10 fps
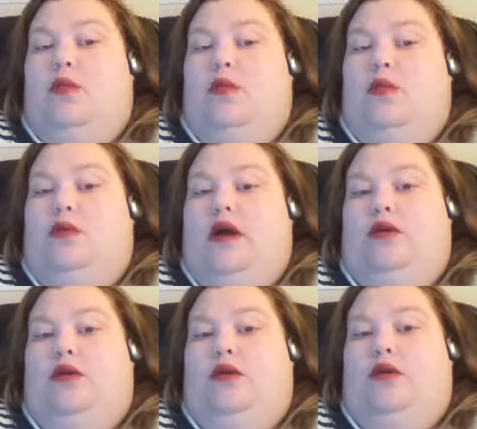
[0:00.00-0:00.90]
walking
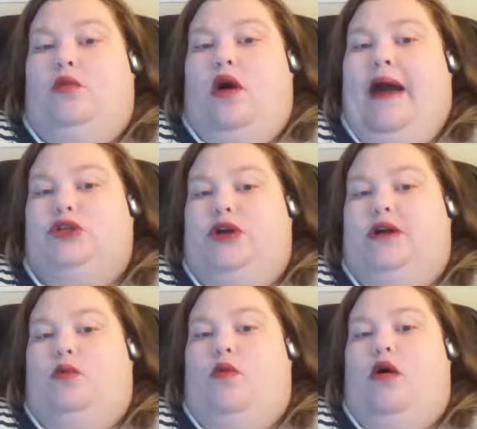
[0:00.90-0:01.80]
here a while back trying
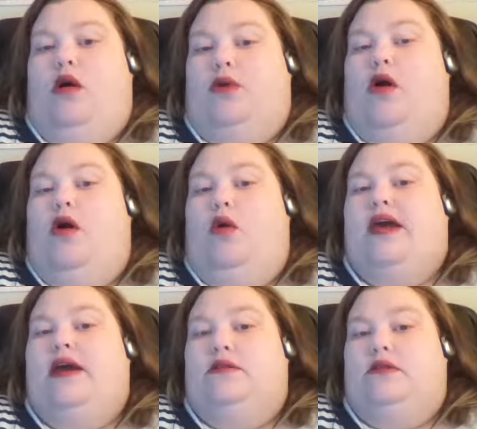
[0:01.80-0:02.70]
to walk up the
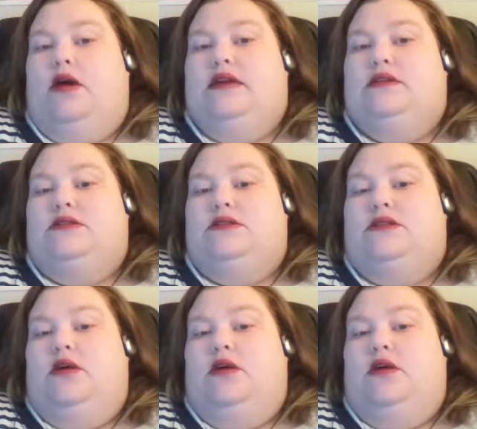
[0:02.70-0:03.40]
hallway at nights